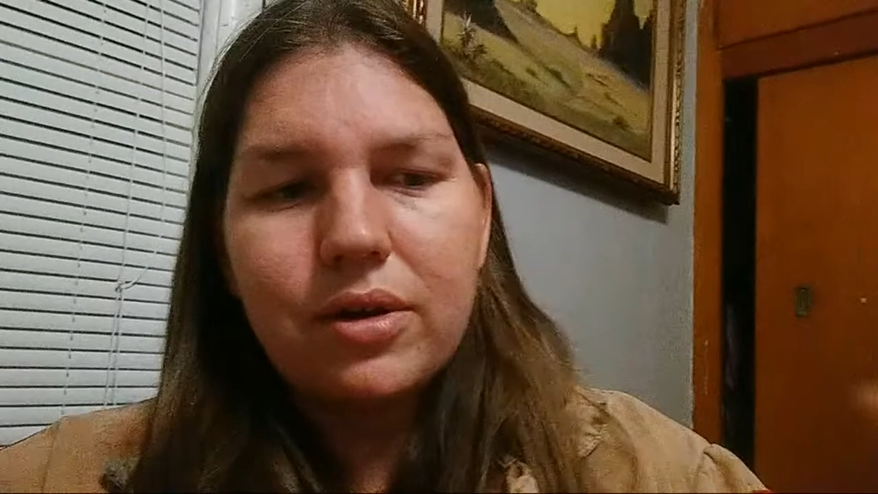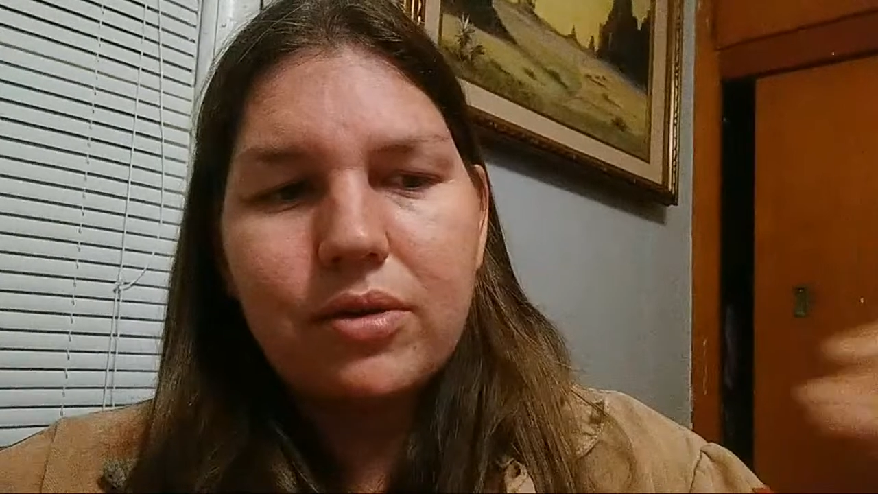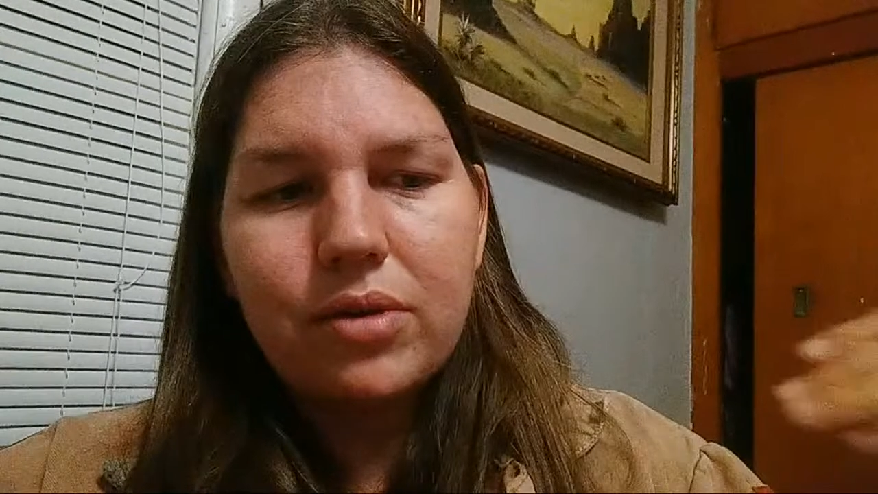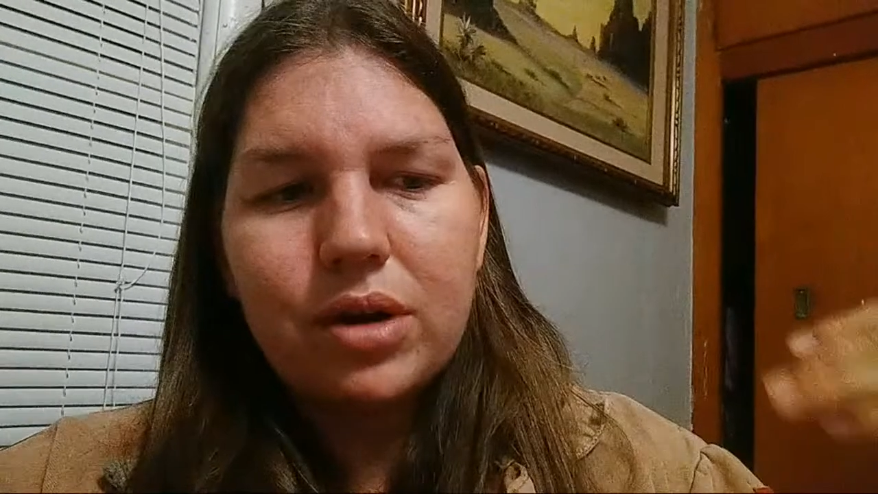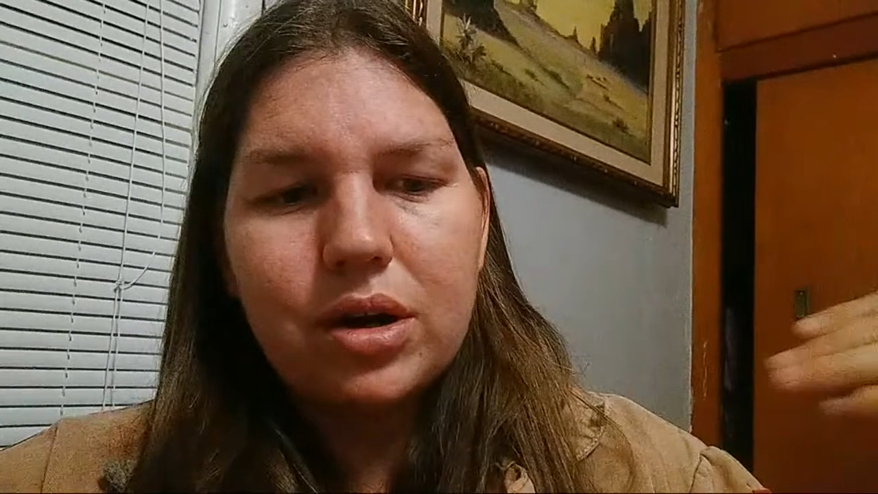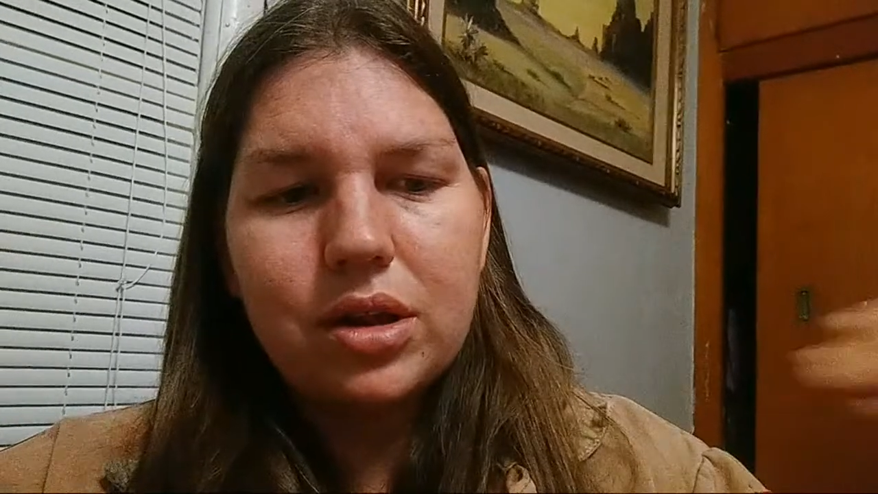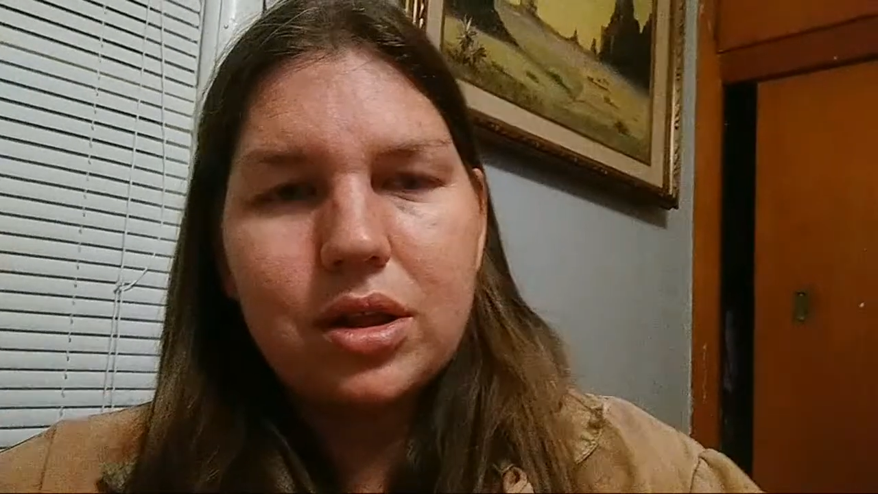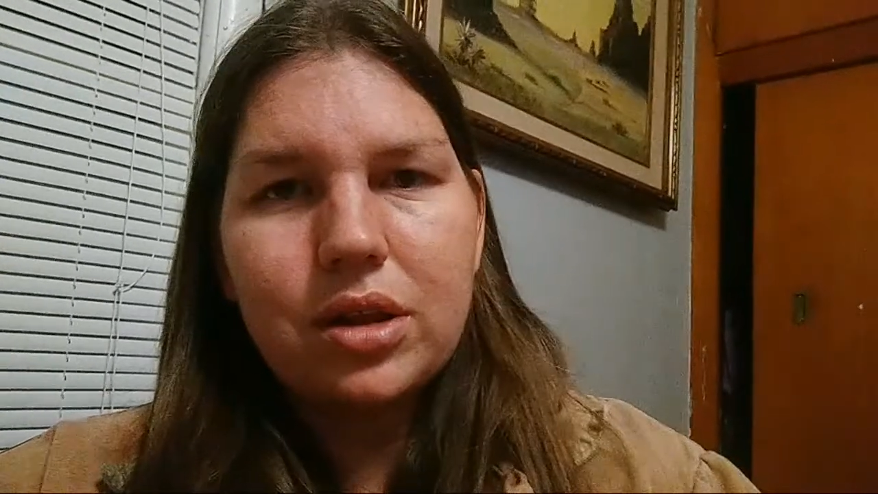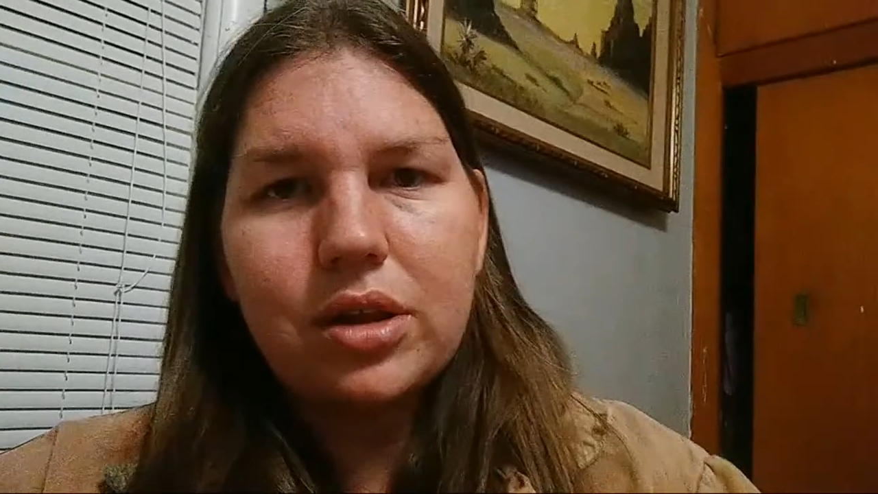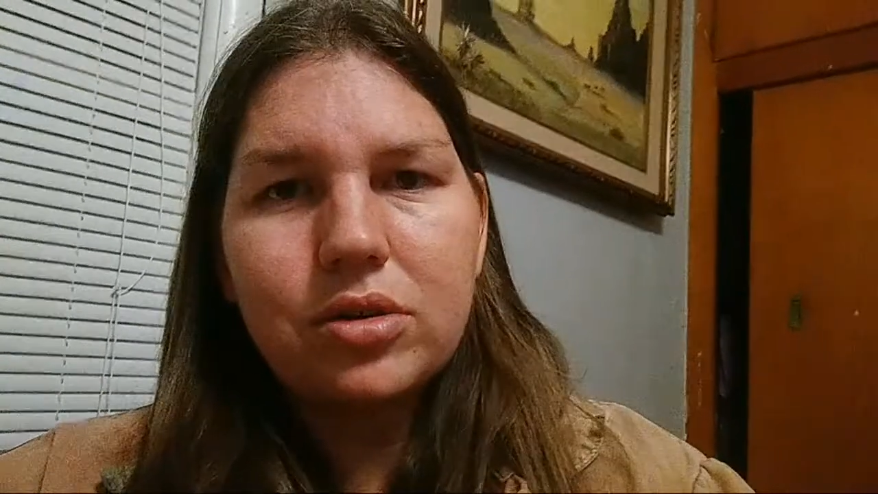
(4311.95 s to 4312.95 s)
regarding the
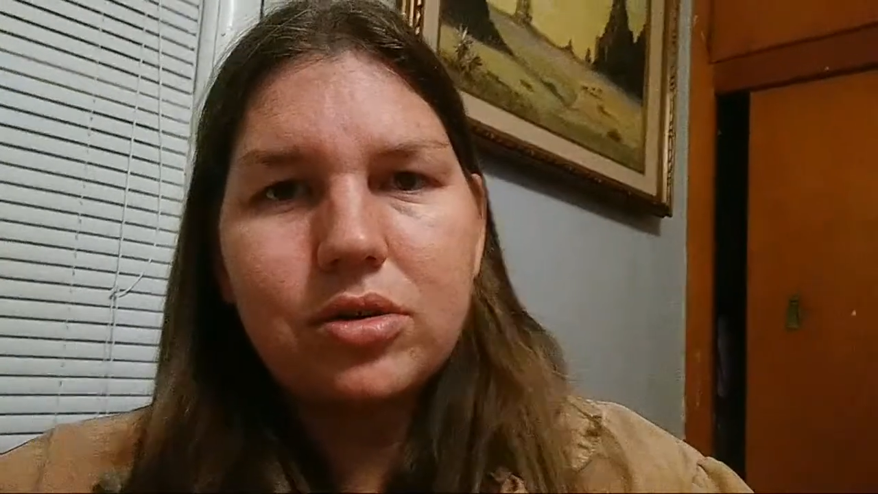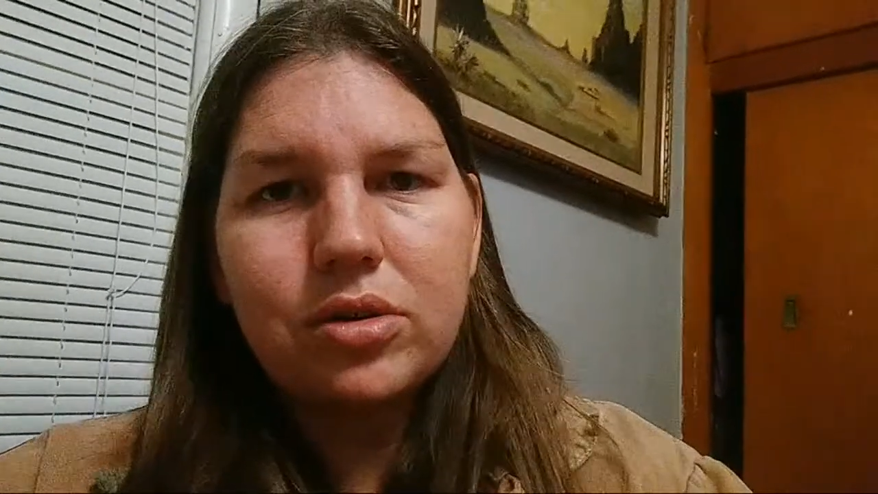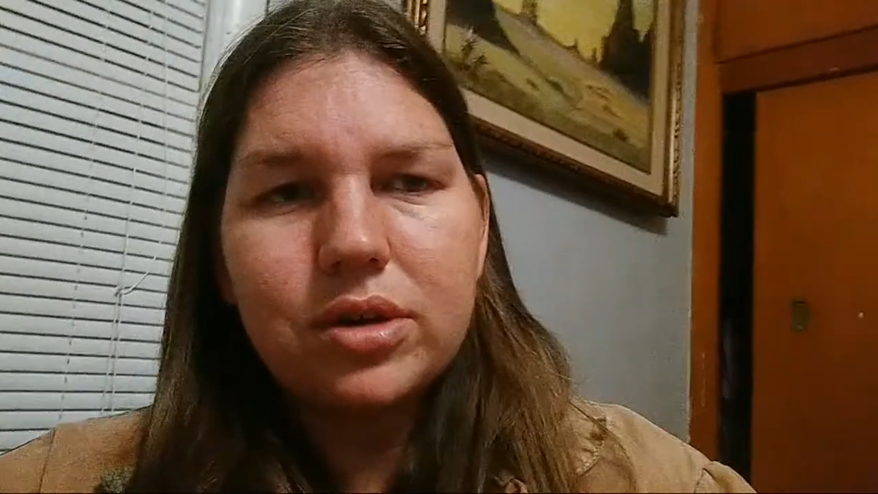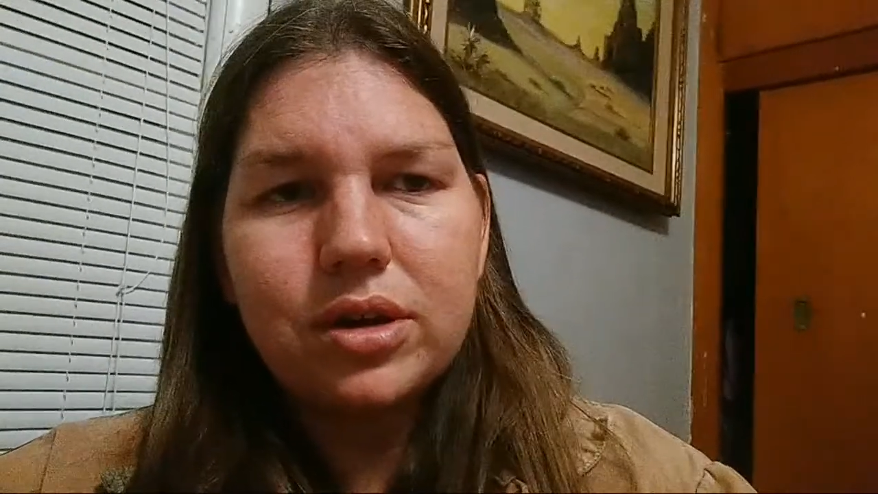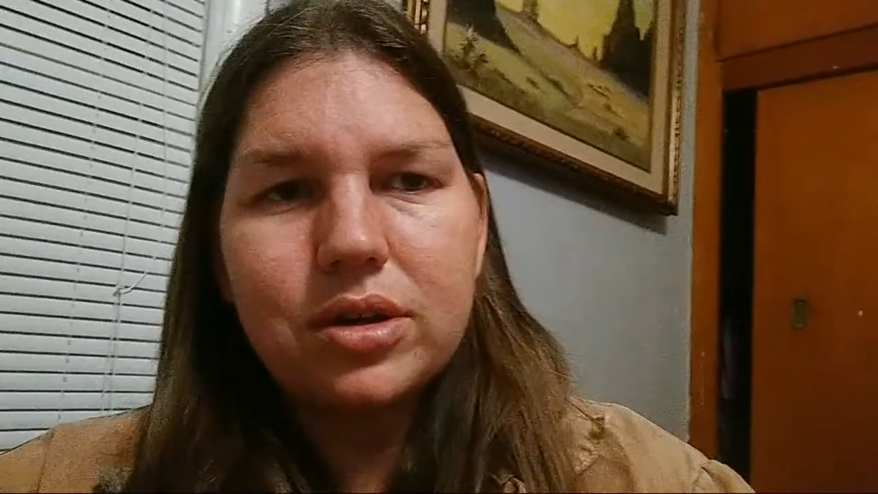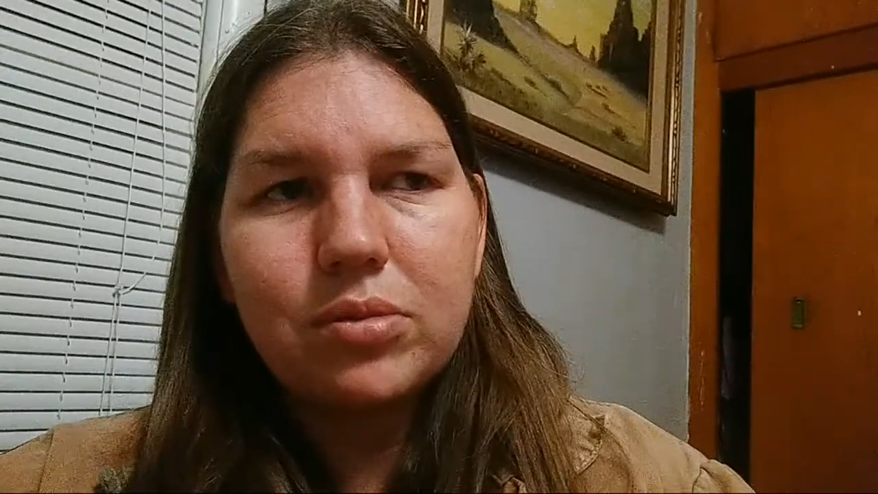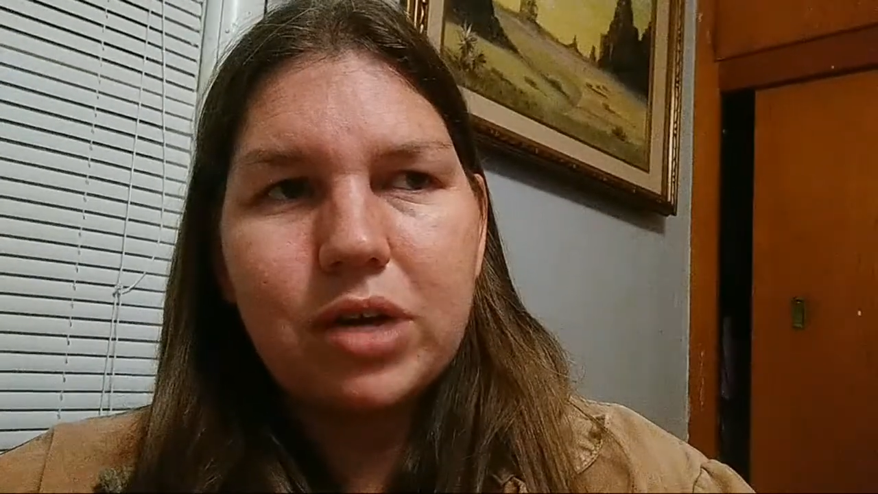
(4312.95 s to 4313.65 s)
electrical system